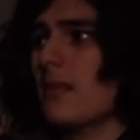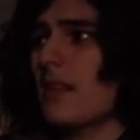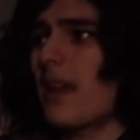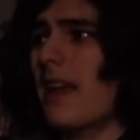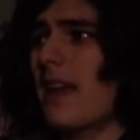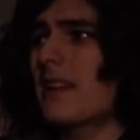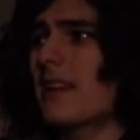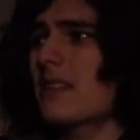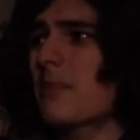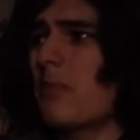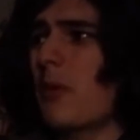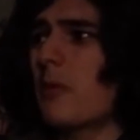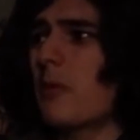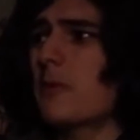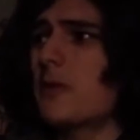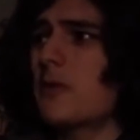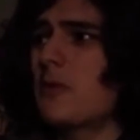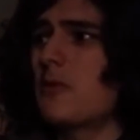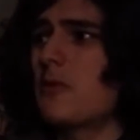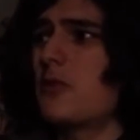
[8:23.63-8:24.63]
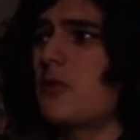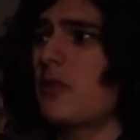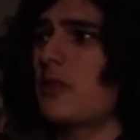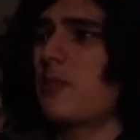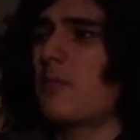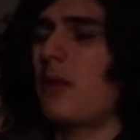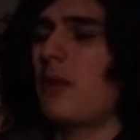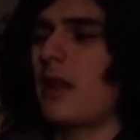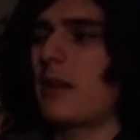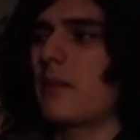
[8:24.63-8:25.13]
as opposed to
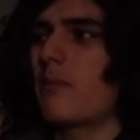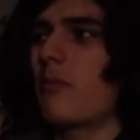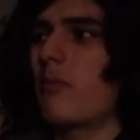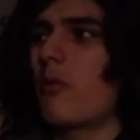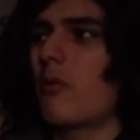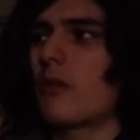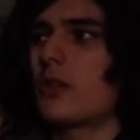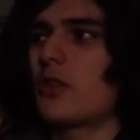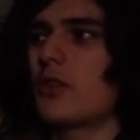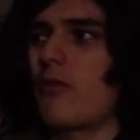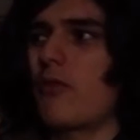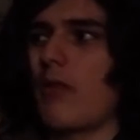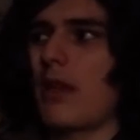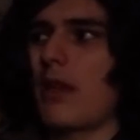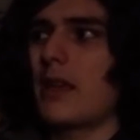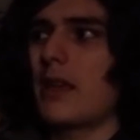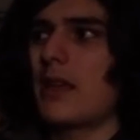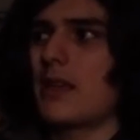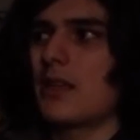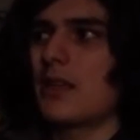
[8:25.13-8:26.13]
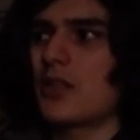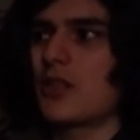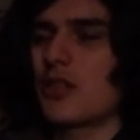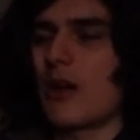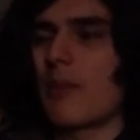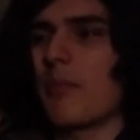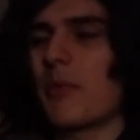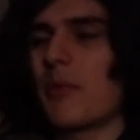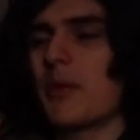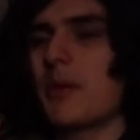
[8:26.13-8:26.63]
just like portraying
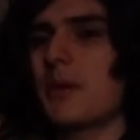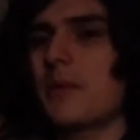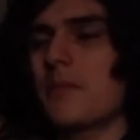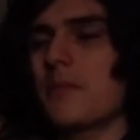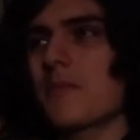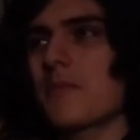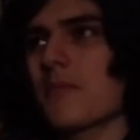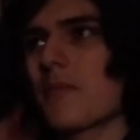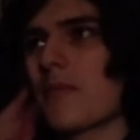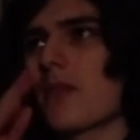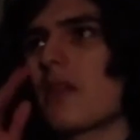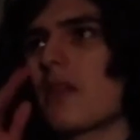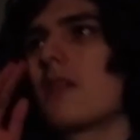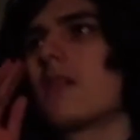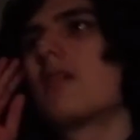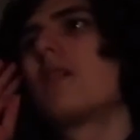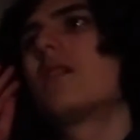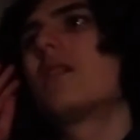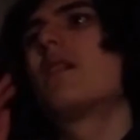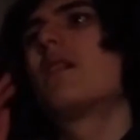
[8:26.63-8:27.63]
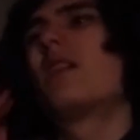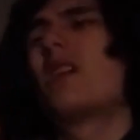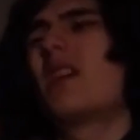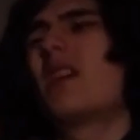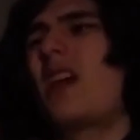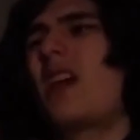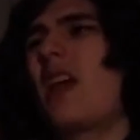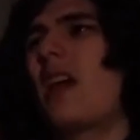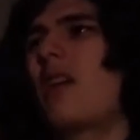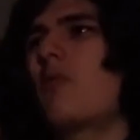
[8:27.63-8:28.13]
something.
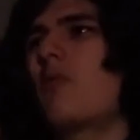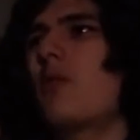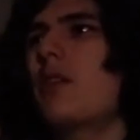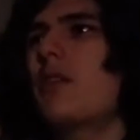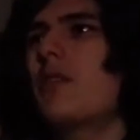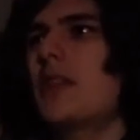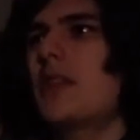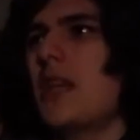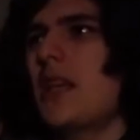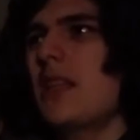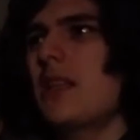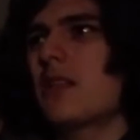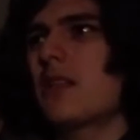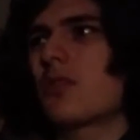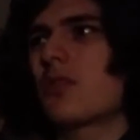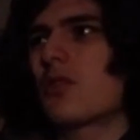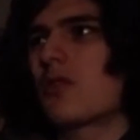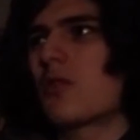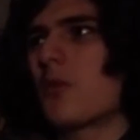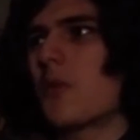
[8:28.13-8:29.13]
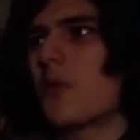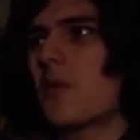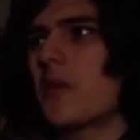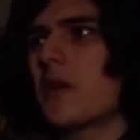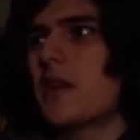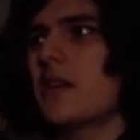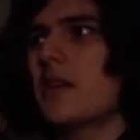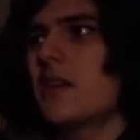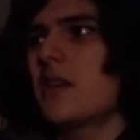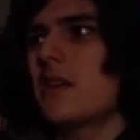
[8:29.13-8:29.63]
And when you're telling a
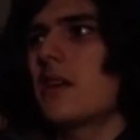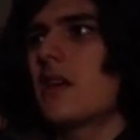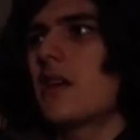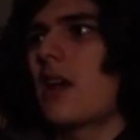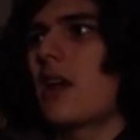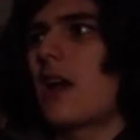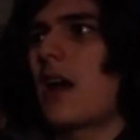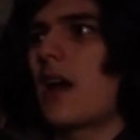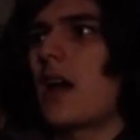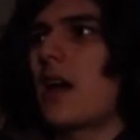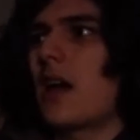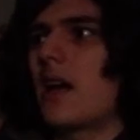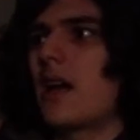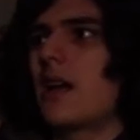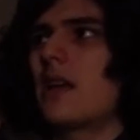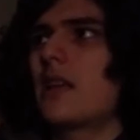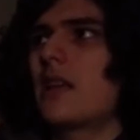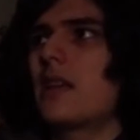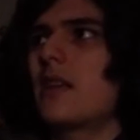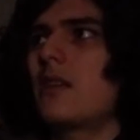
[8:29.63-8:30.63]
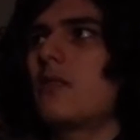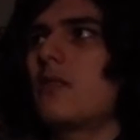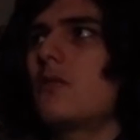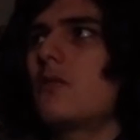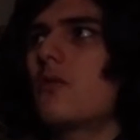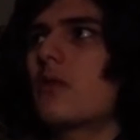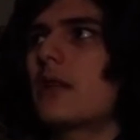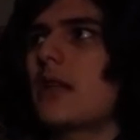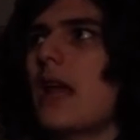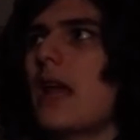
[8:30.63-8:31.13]
story,
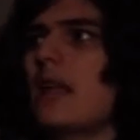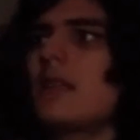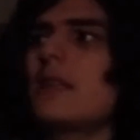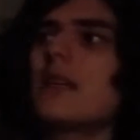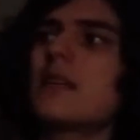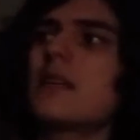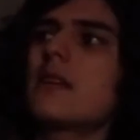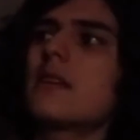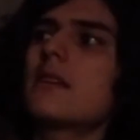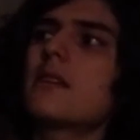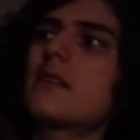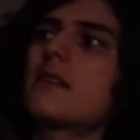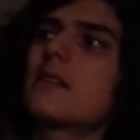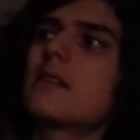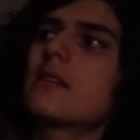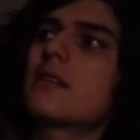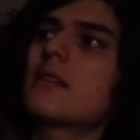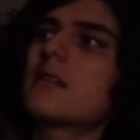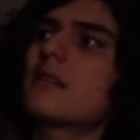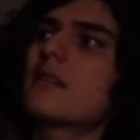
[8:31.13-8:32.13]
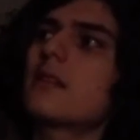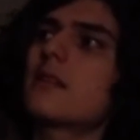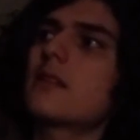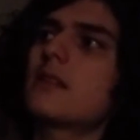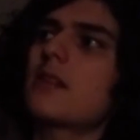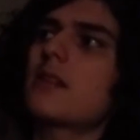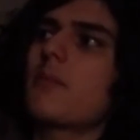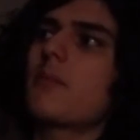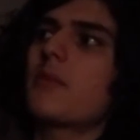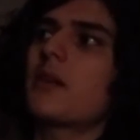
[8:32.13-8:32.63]
you're telling
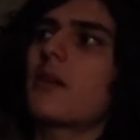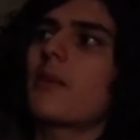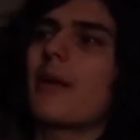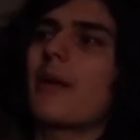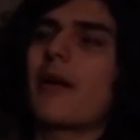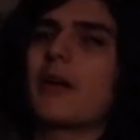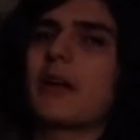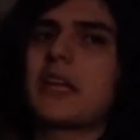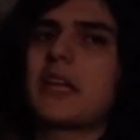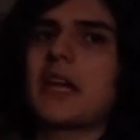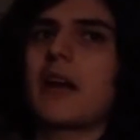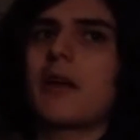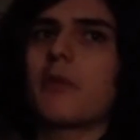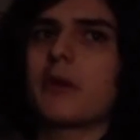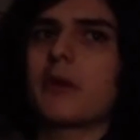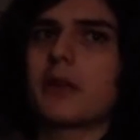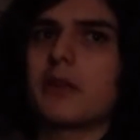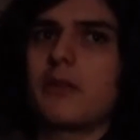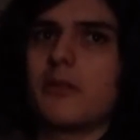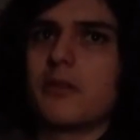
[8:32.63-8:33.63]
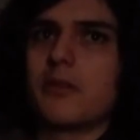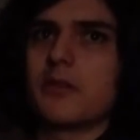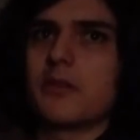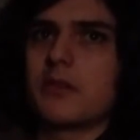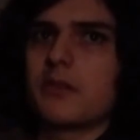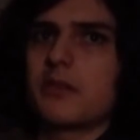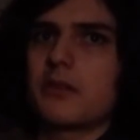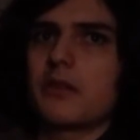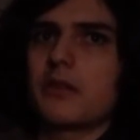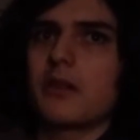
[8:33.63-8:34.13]
something about
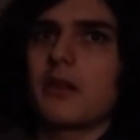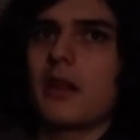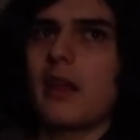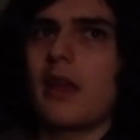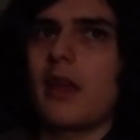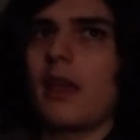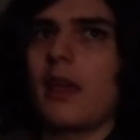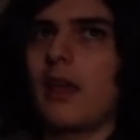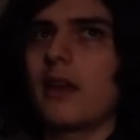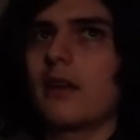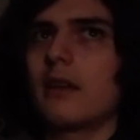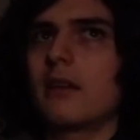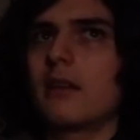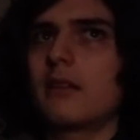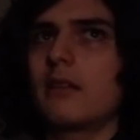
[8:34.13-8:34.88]
characters, and